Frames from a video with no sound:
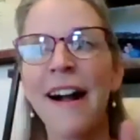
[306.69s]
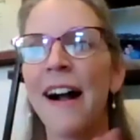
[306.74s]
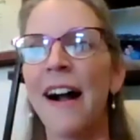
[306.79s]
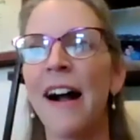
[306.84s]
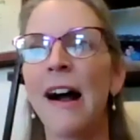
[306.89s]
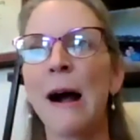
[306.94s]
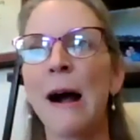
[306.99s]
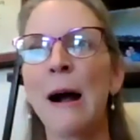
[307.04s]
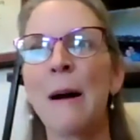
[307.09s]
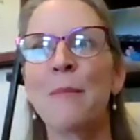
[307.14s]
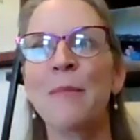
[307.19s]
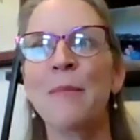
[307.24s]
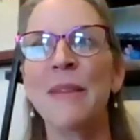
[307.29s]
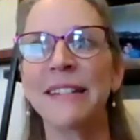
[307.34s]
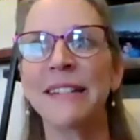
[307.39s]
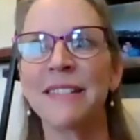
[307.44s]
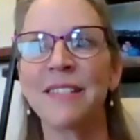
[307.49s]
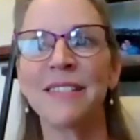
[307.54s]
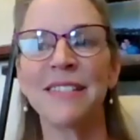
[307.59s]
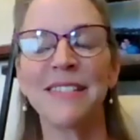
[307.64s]
Um,
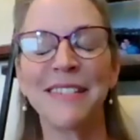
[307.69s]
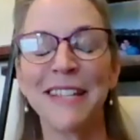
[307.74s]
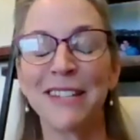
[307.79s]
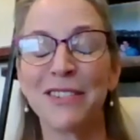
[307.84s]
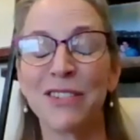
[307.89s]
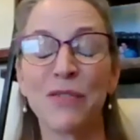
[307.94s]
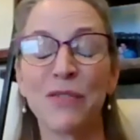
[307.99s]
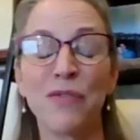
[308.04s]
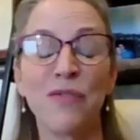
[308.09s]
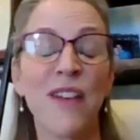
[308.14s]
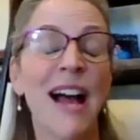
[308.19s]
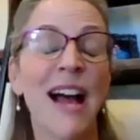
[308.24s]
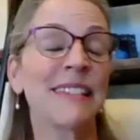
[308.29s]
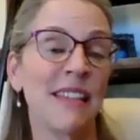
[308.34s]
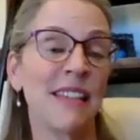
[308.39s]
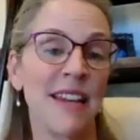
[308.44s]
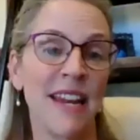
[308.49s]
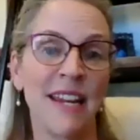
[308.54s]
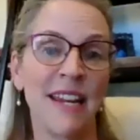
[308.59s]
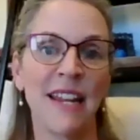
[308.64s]
it's, it's
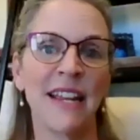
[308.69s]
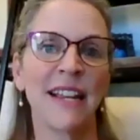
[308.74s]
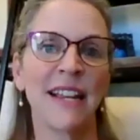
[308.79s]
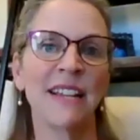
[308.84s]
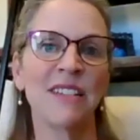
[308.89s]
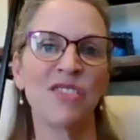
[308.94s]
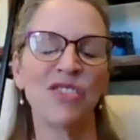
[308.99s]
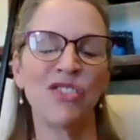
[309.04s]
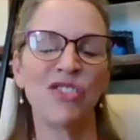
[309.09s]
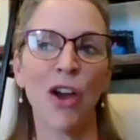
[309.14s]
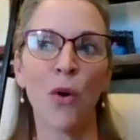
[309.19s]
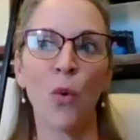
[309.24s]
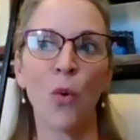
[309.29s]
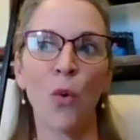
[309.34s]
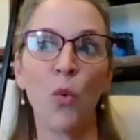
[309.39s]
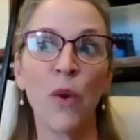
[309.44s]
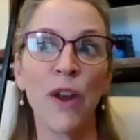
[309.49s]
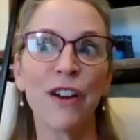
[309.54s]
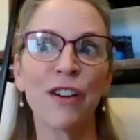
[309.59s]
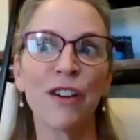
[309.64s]
fascinating. And so
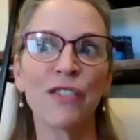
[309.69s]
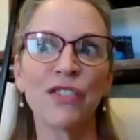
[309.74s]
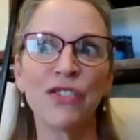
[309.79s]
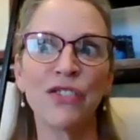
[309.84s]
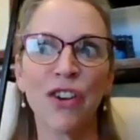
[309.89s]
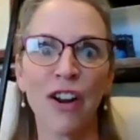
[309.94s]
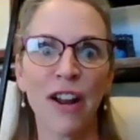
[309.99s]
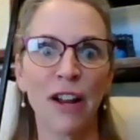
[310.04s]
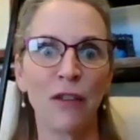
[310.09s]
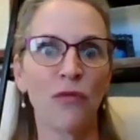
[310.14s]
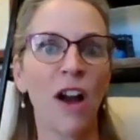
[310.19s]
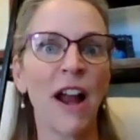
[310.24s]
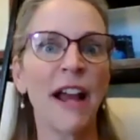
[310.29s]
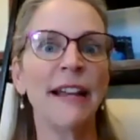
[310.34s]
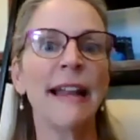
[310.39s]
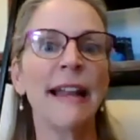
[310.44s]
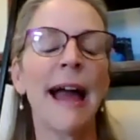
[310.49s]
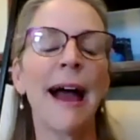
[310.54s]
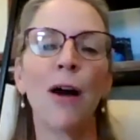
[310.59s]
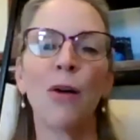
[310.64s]
we're starting right
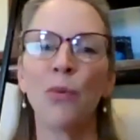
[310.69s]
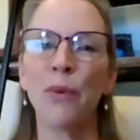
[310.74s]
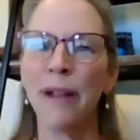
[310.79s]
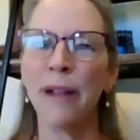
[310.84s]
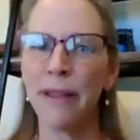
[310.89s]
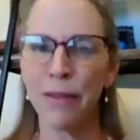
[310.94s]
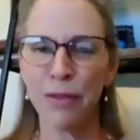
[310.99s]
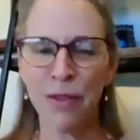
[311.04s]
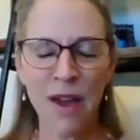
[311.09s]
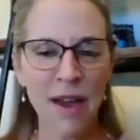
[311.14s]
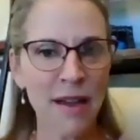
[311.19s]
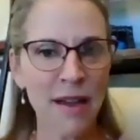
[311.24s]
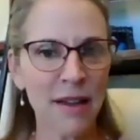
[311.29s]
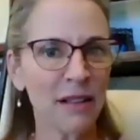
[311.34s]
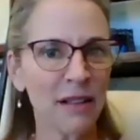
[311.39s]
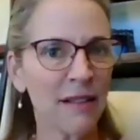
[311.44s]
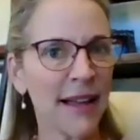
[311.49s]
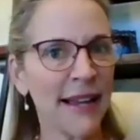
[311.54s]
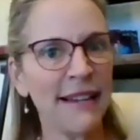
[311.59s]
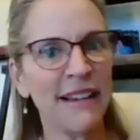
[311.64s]
now with
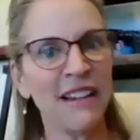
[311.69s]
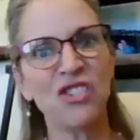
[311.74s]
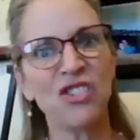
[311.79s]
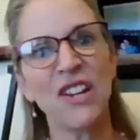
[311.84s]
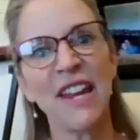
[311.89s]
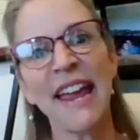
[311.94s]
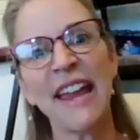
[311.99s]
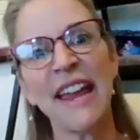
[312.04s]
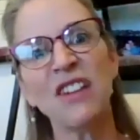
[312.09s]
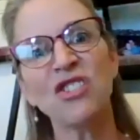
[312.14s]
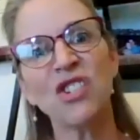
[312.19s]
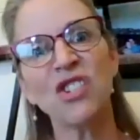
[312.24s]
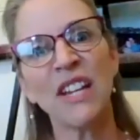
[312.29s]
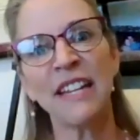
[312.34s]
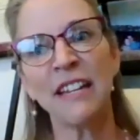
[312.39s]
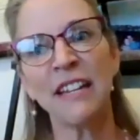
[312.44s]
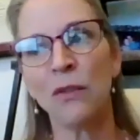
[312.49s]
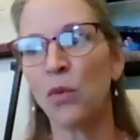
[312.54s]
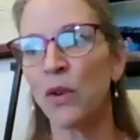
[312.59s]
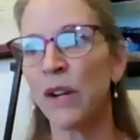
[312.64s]
client
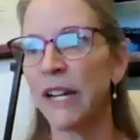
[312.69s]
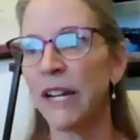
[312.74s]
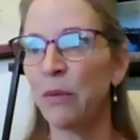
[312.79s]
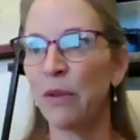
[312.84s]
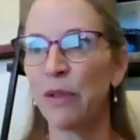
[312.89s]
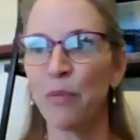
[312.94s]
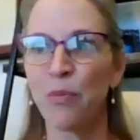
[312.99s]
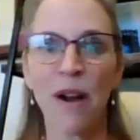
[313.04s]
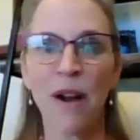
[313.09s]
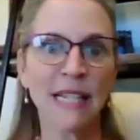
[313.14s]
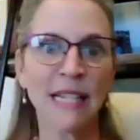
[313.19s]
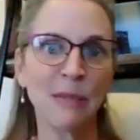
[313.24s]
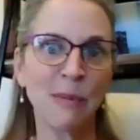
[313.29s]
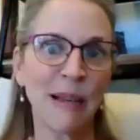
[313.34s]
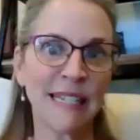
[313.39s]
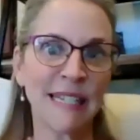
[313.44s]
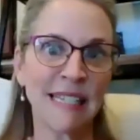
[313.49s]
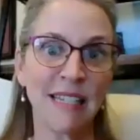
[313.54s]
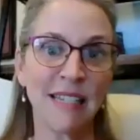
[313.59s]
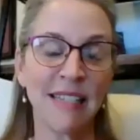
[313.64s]
education and working with
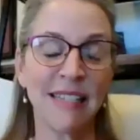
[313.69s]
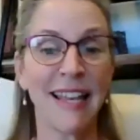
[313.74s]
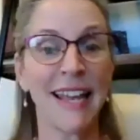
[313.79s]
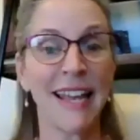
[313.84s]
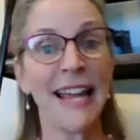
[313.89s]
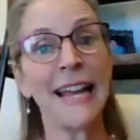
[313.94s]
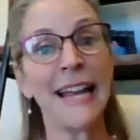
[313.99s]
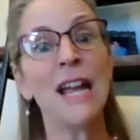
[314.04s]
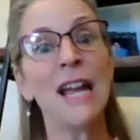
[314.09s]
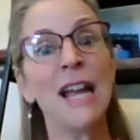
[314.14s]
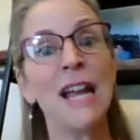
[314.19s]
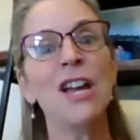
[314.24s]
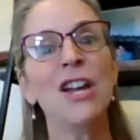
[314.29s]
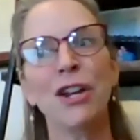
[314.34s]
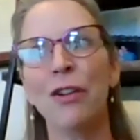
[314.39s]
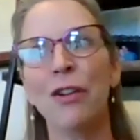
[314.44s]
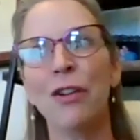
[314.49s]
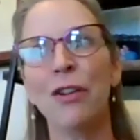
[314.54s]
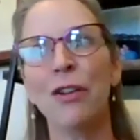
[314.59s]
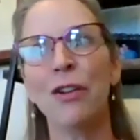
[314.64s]
prospects to say,
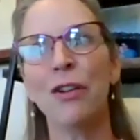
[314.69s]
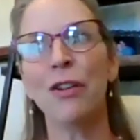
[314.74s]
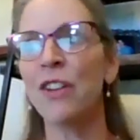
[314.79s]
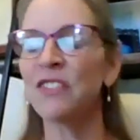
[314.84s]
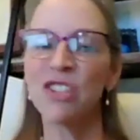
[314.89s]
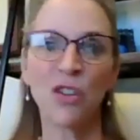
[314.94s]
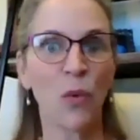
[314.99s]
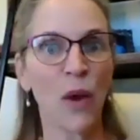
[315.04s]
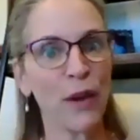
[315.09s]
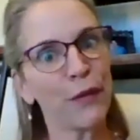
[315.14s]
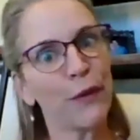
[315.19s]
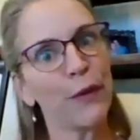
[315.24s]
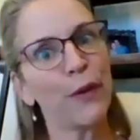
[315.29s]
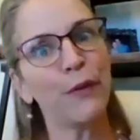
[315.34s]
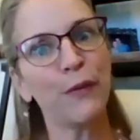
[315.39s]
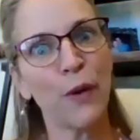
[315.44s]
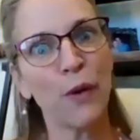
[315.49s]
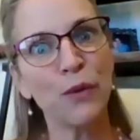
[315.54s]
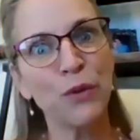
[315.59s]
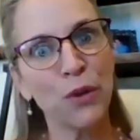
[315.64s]
you know, not just to wait for
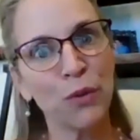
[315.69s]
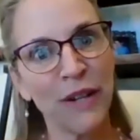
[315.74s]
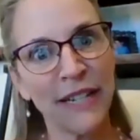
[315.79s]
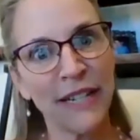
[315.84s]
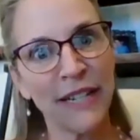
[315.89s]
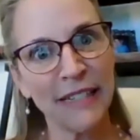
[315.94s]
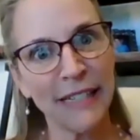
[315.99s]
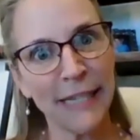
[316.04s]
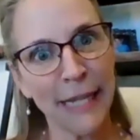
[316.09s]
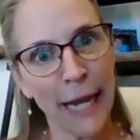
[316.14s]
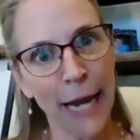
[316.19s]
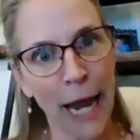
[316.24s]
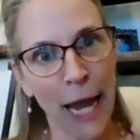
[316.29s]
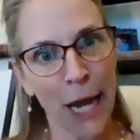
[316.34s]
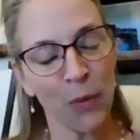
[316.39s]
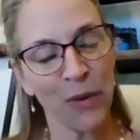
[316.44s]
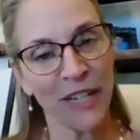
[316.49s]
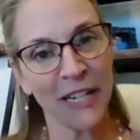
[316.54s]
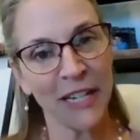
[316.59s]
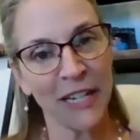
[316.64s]
the phone to ring to say,
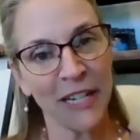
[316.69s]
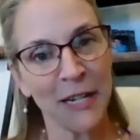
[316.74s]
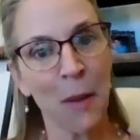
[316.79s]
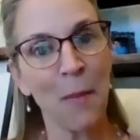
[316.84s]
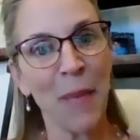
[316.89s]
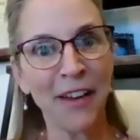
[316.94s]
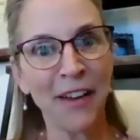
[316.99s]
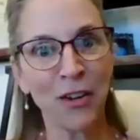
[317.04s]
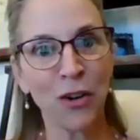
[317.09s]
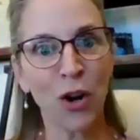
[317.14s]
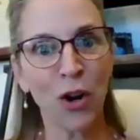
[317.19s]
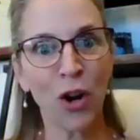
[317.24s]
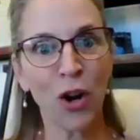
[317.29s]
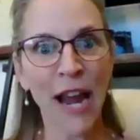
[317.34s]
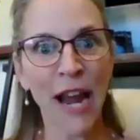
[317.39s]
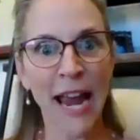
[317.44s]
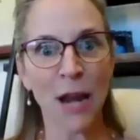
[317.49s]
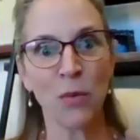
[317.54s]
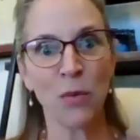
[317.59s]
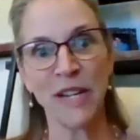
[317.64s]
hey, we need a banner, or
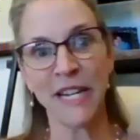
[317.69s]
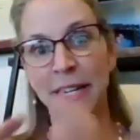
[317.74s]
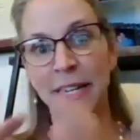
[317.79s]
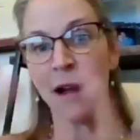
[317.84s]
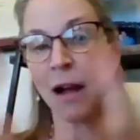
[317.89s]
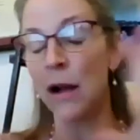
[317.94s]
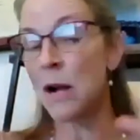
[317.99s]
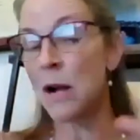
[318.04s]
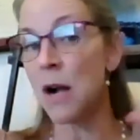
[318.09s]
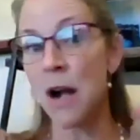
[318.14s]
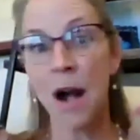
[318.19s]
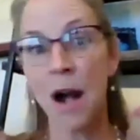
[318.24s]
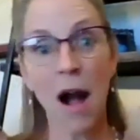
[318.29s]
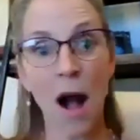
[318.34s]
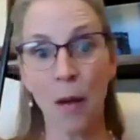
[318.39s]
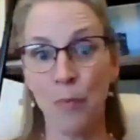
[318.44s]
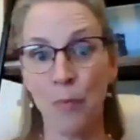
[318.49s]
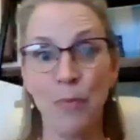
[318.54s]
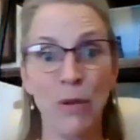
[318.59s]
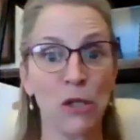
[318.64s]
hey, we need a,
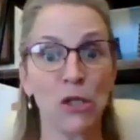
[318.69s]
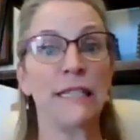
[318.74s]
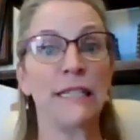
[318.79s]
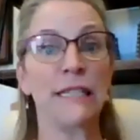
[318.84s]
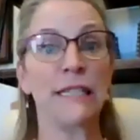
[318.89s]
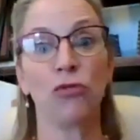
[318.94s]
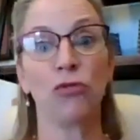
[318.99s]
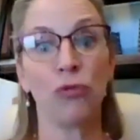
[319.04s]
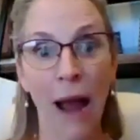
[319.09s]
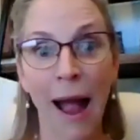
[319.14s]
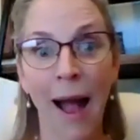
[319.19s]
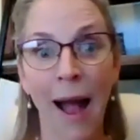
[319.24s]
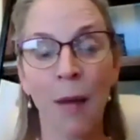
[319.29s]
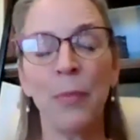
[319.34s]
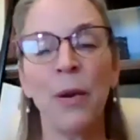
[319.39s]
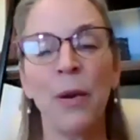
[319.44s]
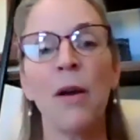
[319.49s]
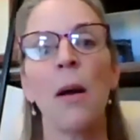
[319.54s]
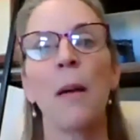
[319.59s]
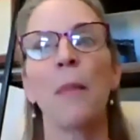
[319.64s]
a building wrap,
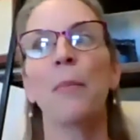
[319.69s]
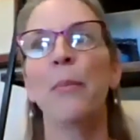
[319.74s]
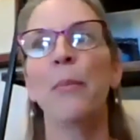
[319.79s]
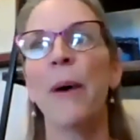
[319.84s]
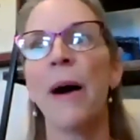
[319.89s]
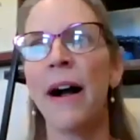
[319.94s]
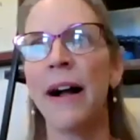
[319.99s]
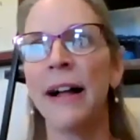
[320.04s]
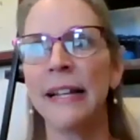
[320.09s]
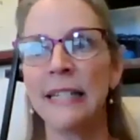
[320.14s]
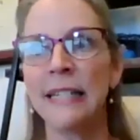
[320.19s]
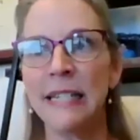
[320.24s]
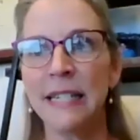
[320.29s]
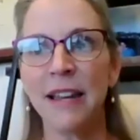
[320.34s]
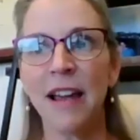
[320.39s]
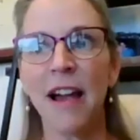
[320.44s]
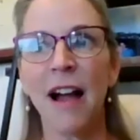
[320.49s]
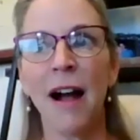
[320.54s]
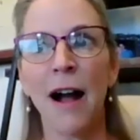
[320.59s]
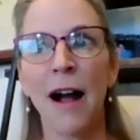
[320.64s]
but,
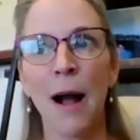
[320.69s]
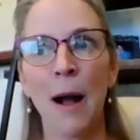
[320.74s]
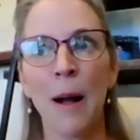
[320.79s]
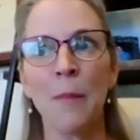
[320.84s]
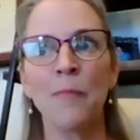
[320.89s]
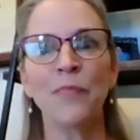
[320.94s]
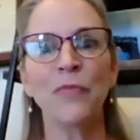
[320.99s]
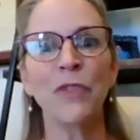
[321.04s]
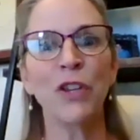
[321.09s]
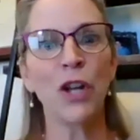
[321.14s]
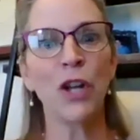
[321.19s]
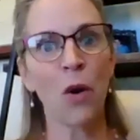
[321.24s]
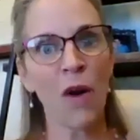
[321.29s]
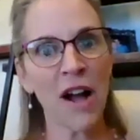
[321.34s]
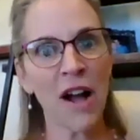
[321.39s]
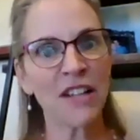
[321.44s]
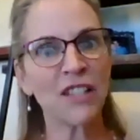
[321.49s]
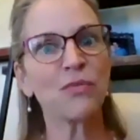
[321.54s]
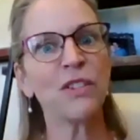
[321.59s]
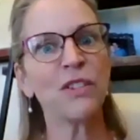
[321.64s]
um, you know,
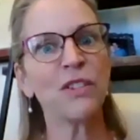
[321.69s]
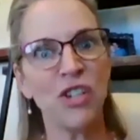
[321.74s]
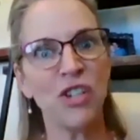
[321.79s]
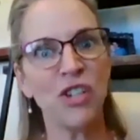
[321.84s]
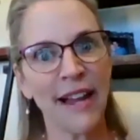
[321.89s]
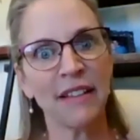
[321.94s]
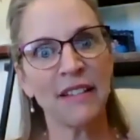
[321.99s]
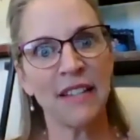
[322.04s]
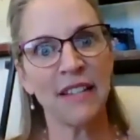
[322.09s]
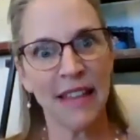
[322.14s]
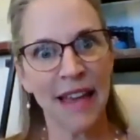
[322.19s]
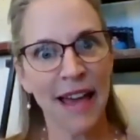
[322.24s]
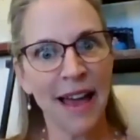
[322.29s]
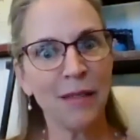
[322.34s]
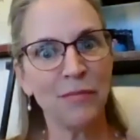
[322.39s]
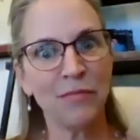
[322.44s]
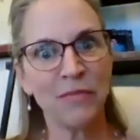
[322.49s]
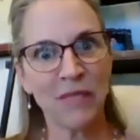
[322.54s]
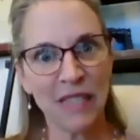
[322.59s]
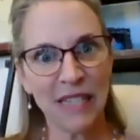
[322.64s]
us reaching out to
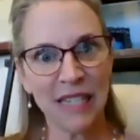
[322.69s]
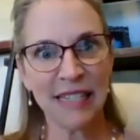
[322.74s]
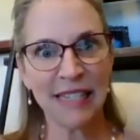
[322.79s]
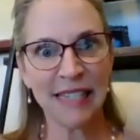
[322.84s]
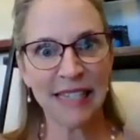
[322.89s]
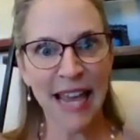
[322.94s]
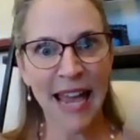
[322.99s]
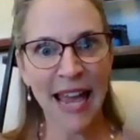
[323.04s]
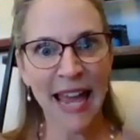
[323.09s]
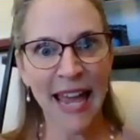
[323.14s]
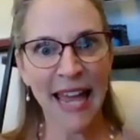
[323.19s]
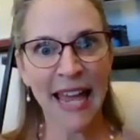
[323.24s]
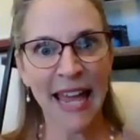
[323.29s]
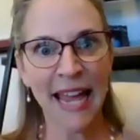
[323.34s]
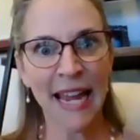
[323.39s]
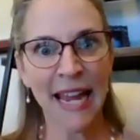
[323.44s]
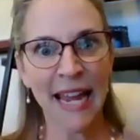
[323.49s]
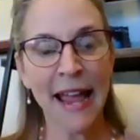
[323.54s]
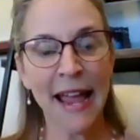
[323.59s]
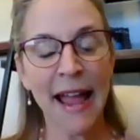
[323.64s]
them to
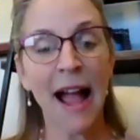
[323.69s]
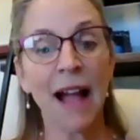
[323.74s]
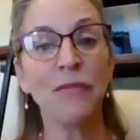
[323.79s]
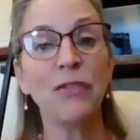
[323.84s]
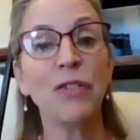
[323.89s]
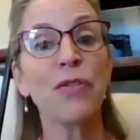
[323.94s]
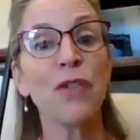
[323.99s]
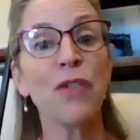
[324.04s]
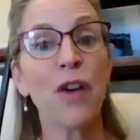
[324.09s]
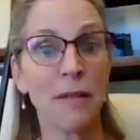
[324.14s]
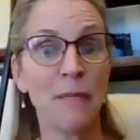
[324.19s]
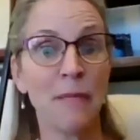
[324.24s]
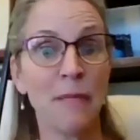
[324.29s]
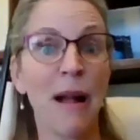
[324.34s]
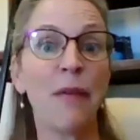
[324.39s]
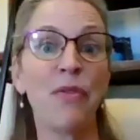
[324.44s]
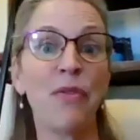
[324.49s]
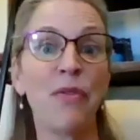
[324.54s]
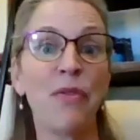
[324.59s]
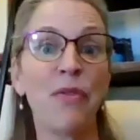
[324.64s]
say, have you thought
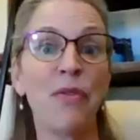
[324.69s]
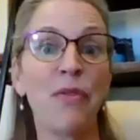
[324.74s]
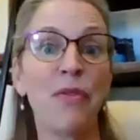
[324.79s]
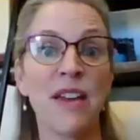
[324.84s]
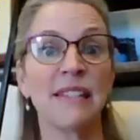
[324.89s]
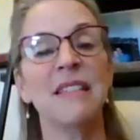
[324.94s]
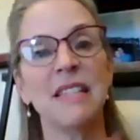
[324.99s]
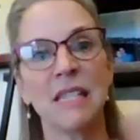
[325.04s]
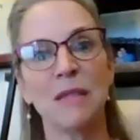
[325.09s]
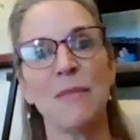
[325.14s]
about this?